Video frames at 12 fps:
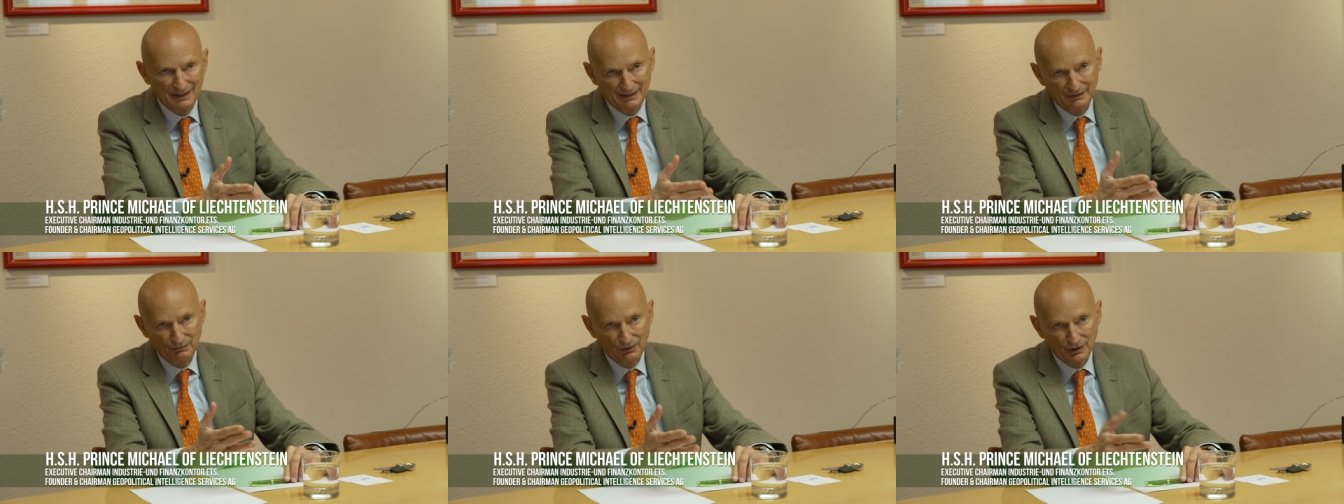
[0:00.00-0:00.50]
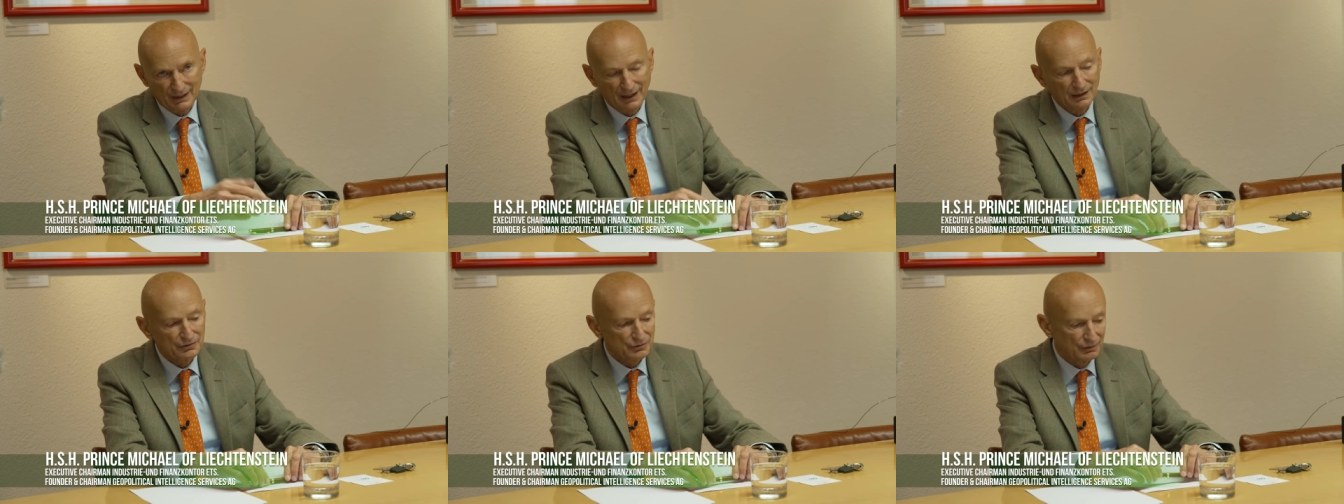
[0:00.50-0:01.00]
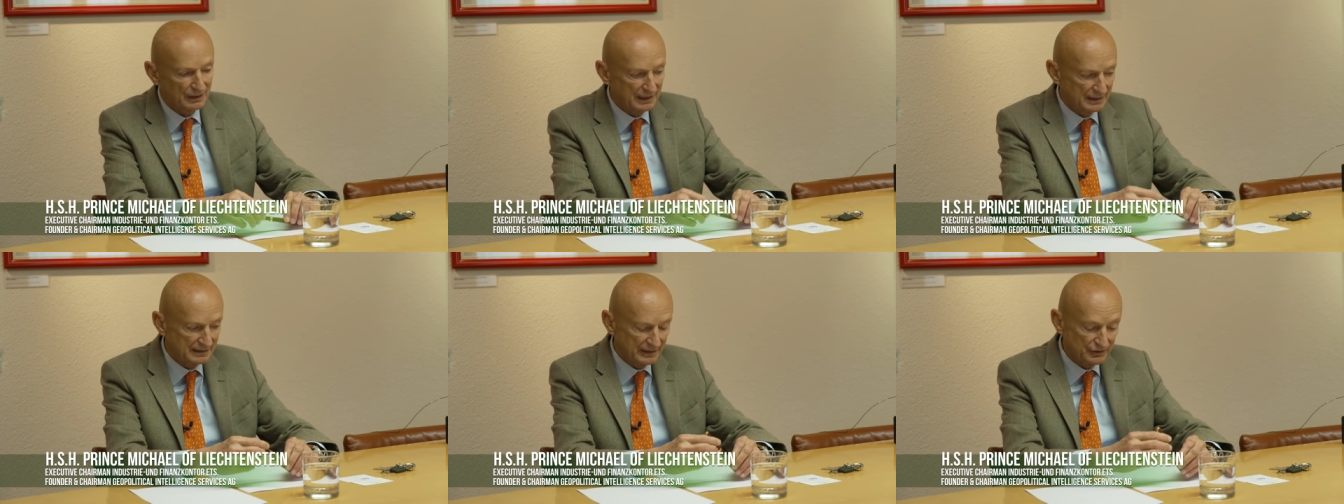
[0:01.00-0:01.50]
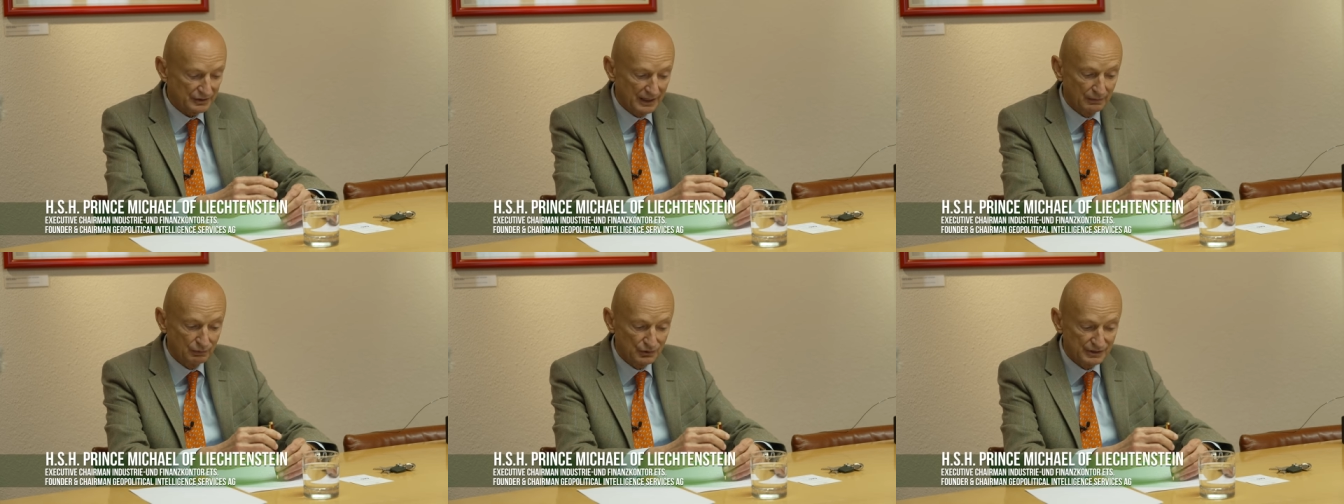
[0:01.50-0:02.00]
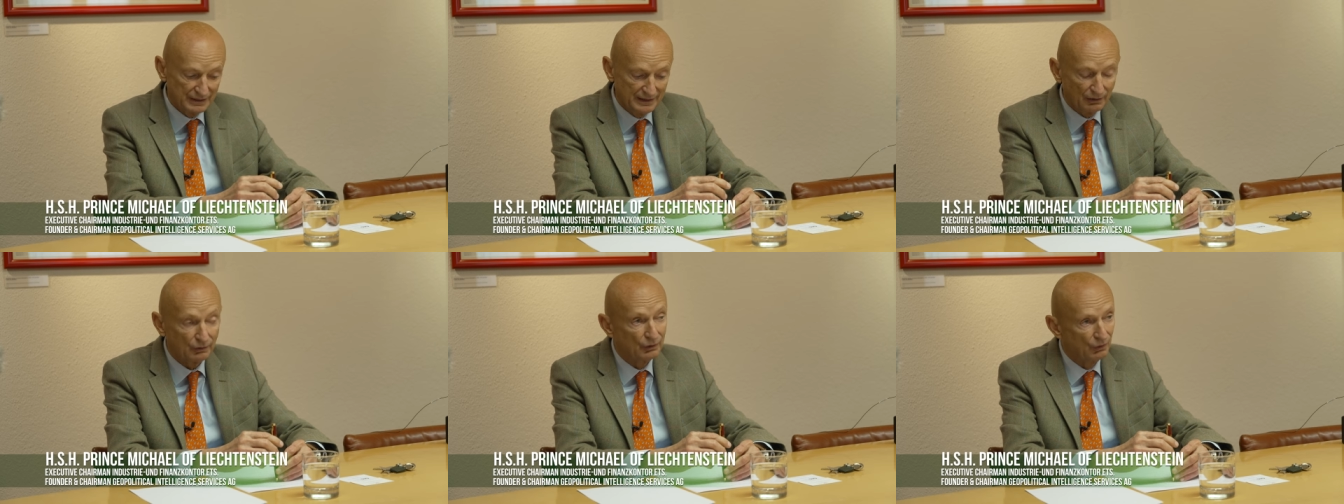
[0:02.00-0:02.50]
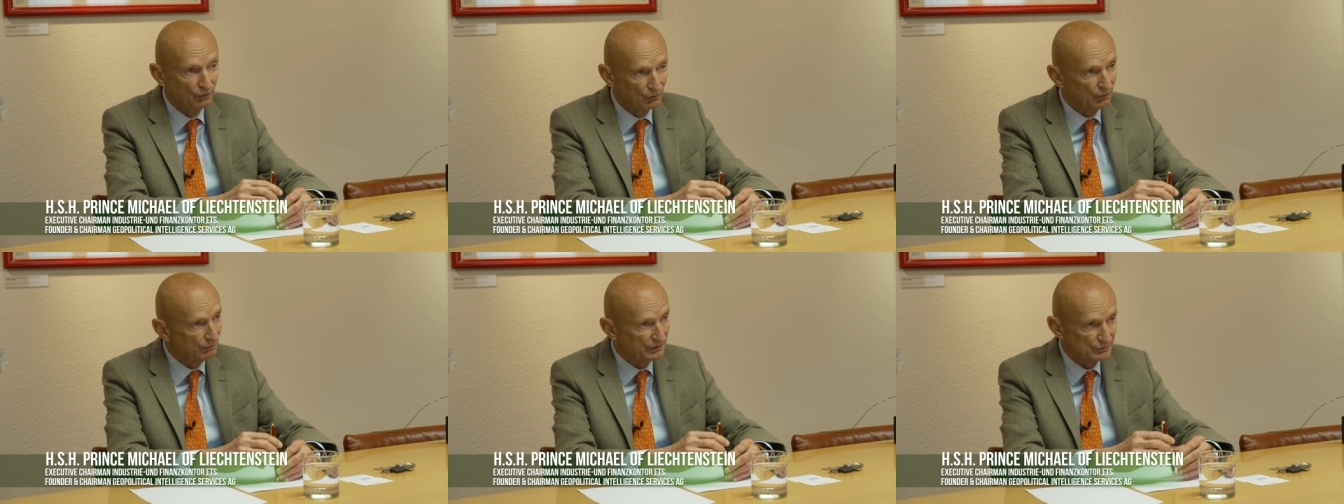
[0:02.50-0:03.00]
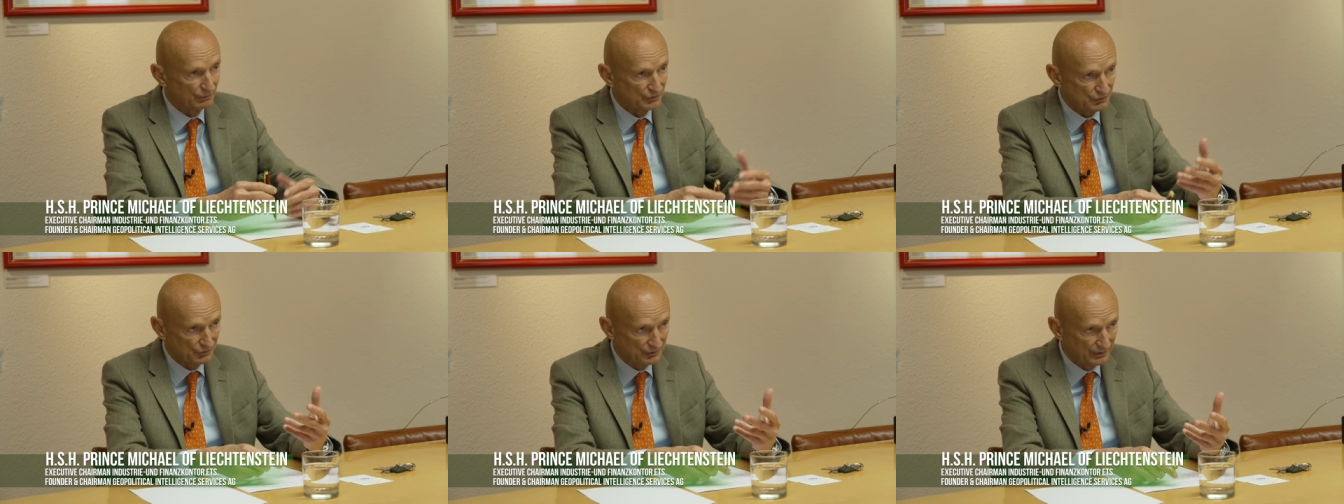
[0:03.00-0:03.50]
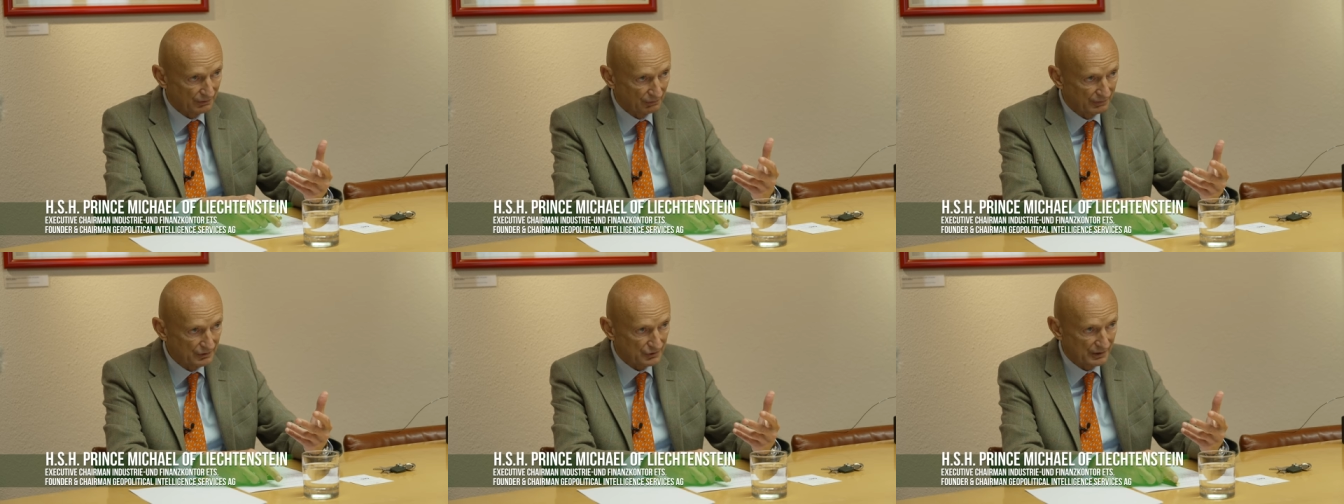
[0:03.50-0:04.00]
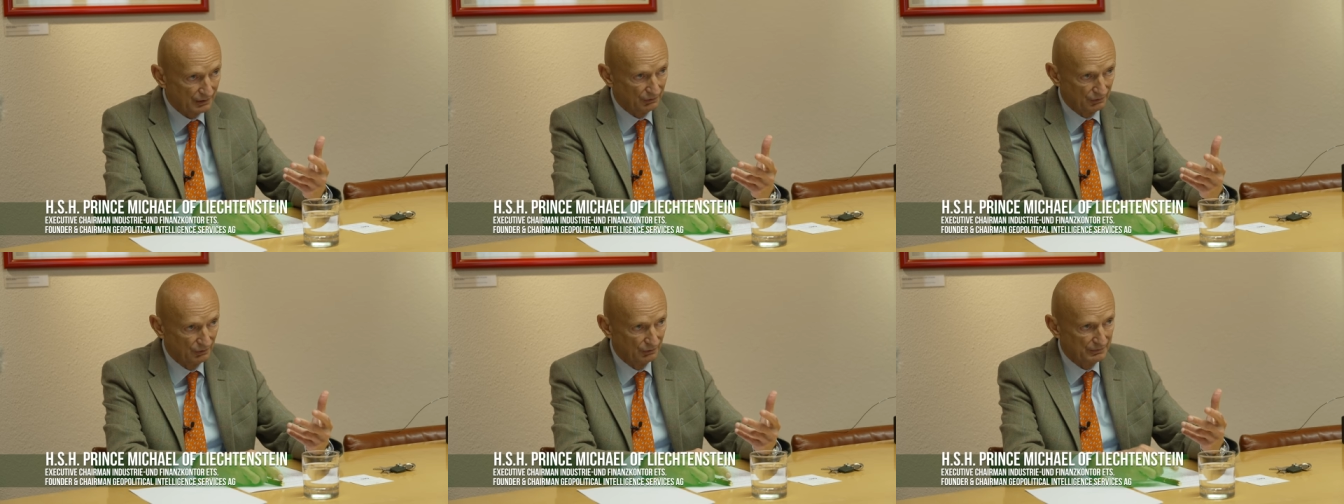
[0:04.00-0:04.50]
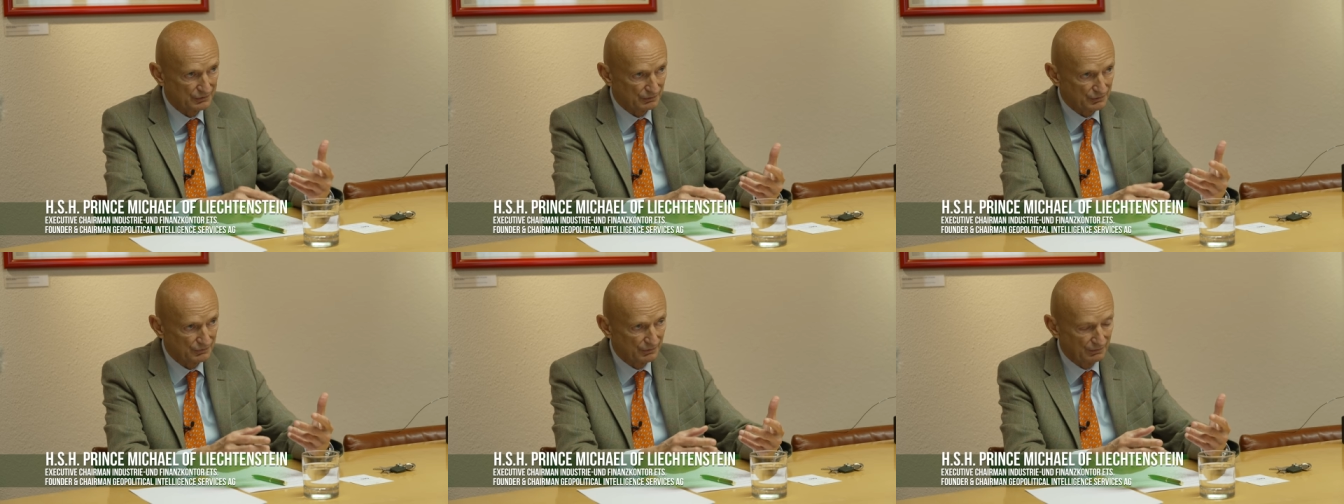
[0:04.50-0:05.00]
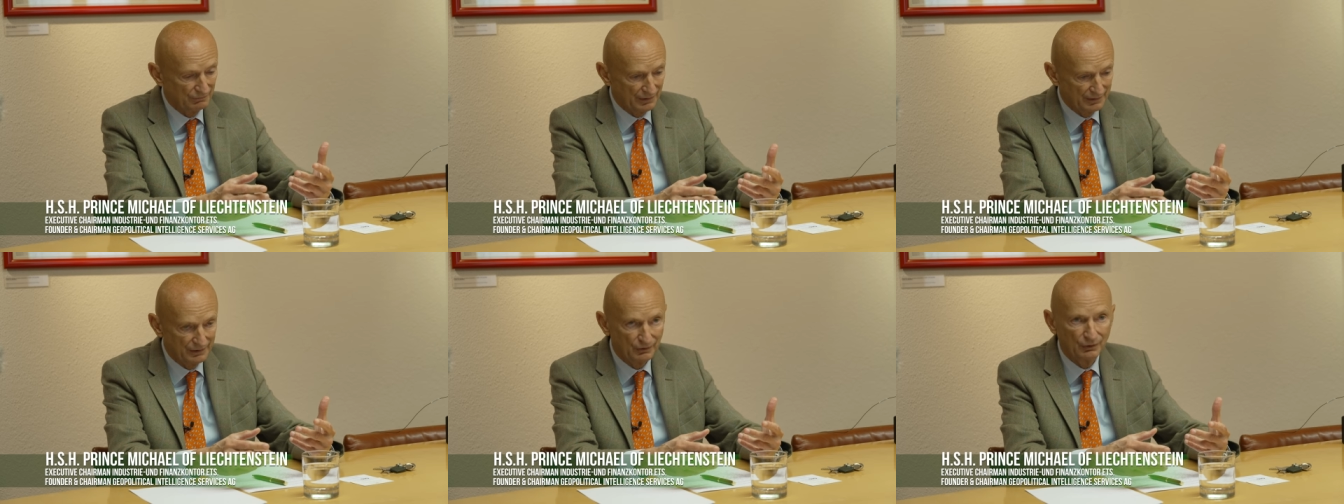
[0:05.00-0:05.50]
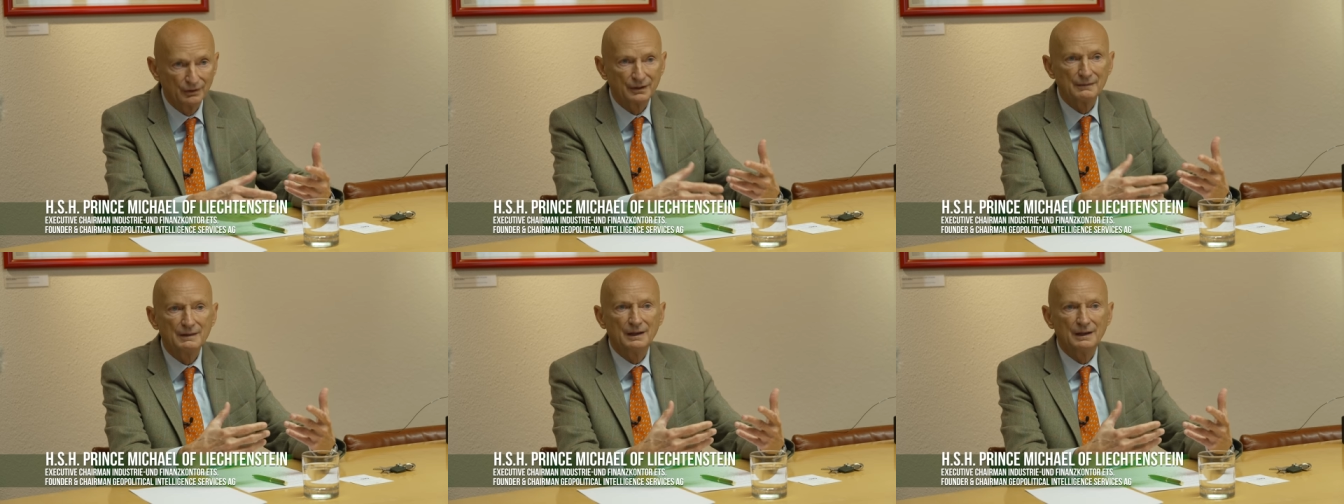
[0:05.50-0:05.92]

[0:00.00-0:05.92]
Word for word: and the World Health Organization, I would see the role, which was also the original role, which was very good,